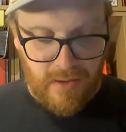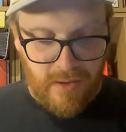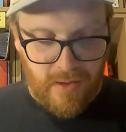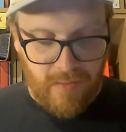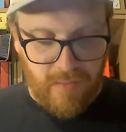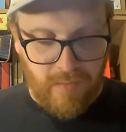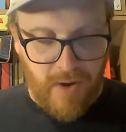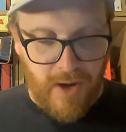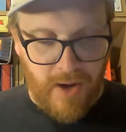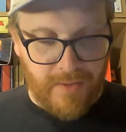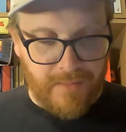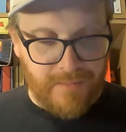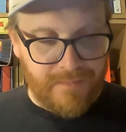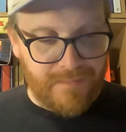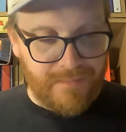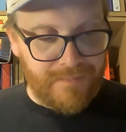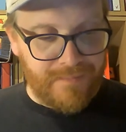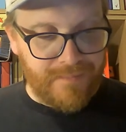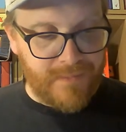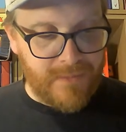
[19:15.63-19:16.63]
Right,
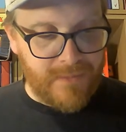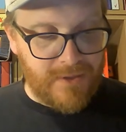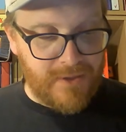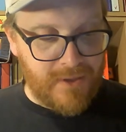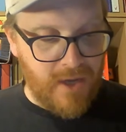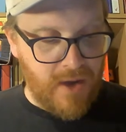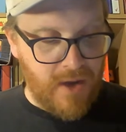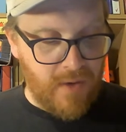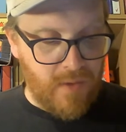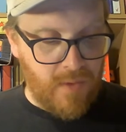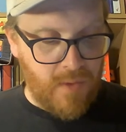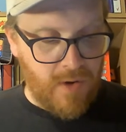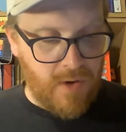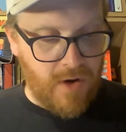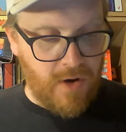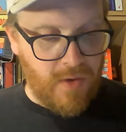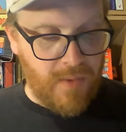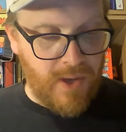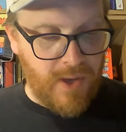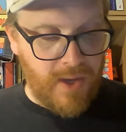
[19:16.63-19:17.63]
so where
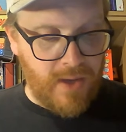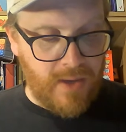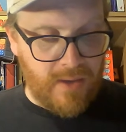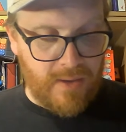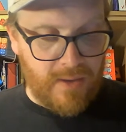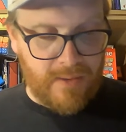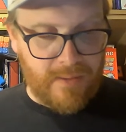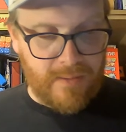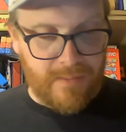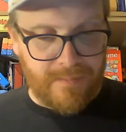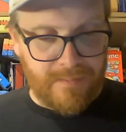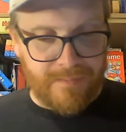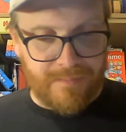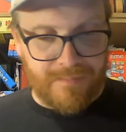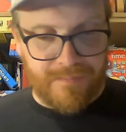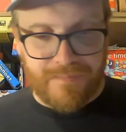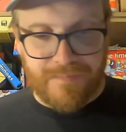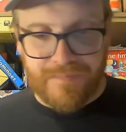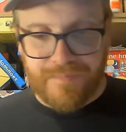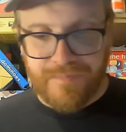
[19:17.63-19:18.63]
are we?
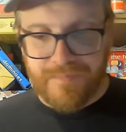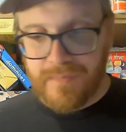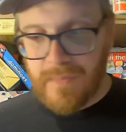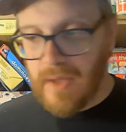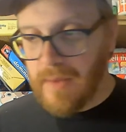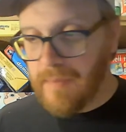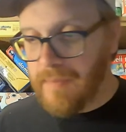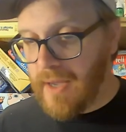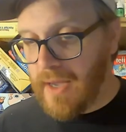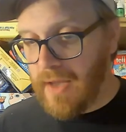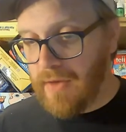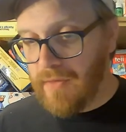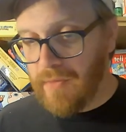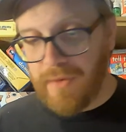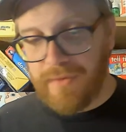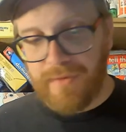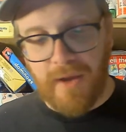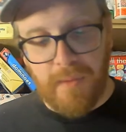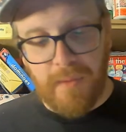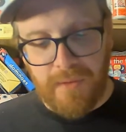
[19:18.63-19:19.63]
Page,
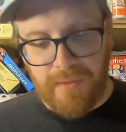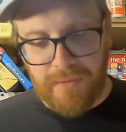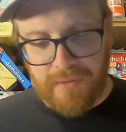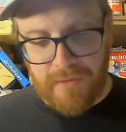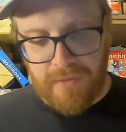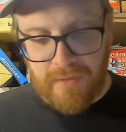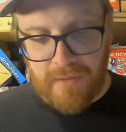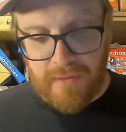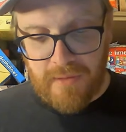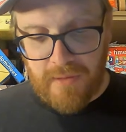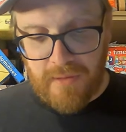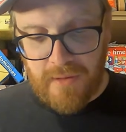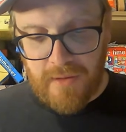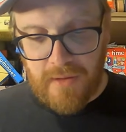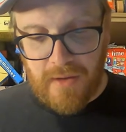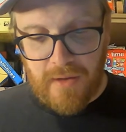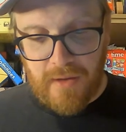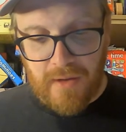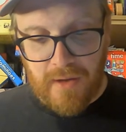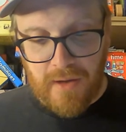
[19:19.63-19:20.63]
what did I say it was?
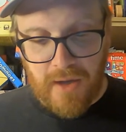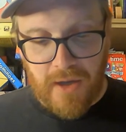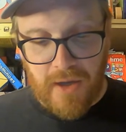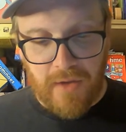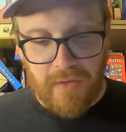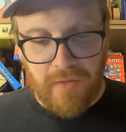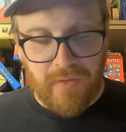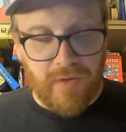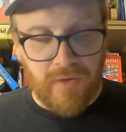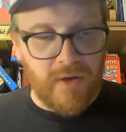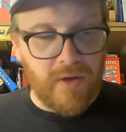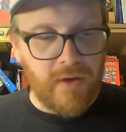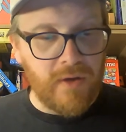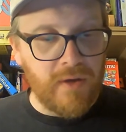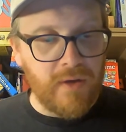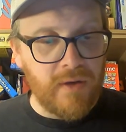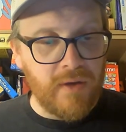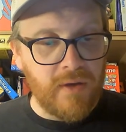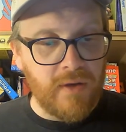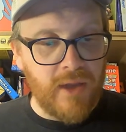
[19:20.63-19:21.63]

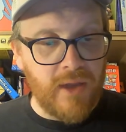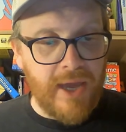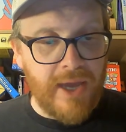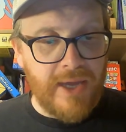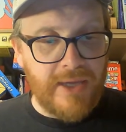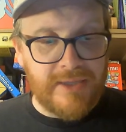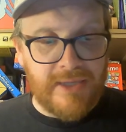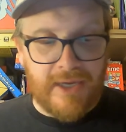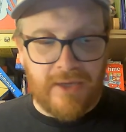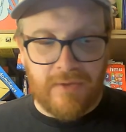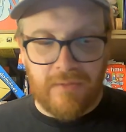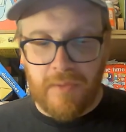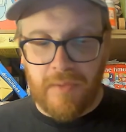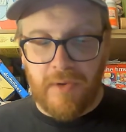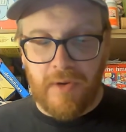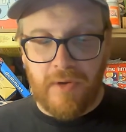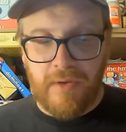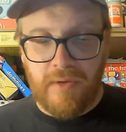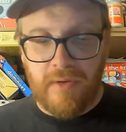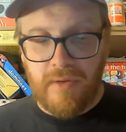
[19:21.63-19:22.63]
118 is what we're
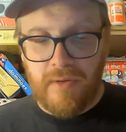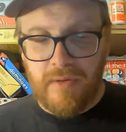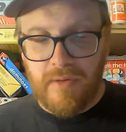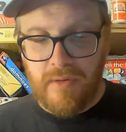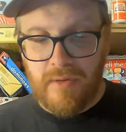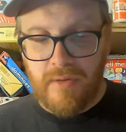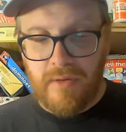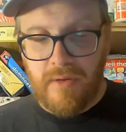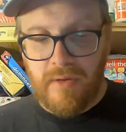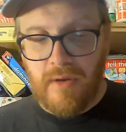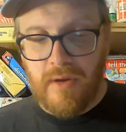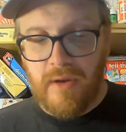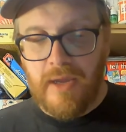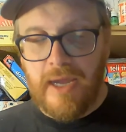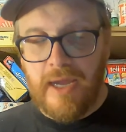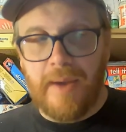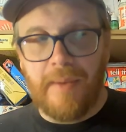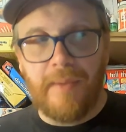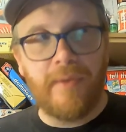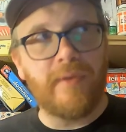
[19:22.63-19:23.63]
on.
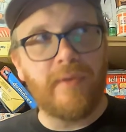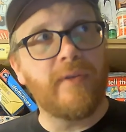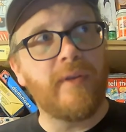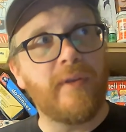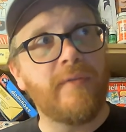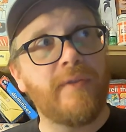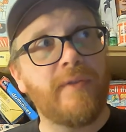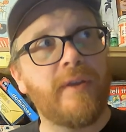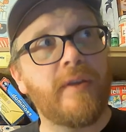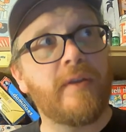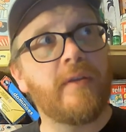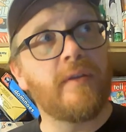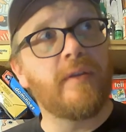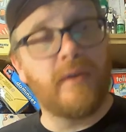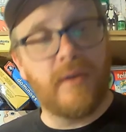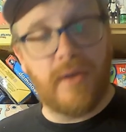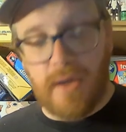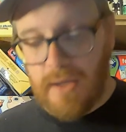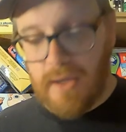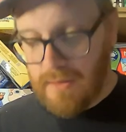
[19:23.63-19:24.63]
How about 17?
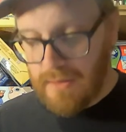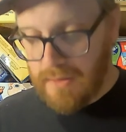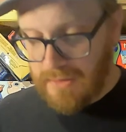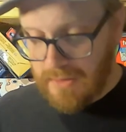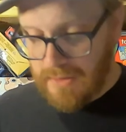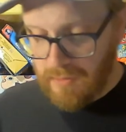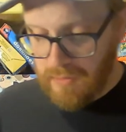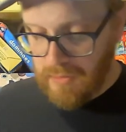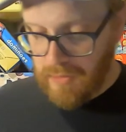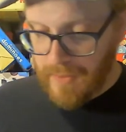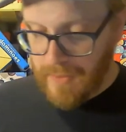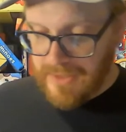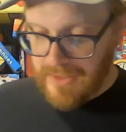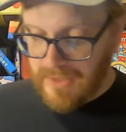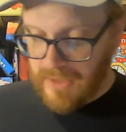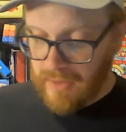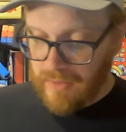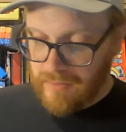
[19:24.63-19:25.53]
Okay, still a long way to go.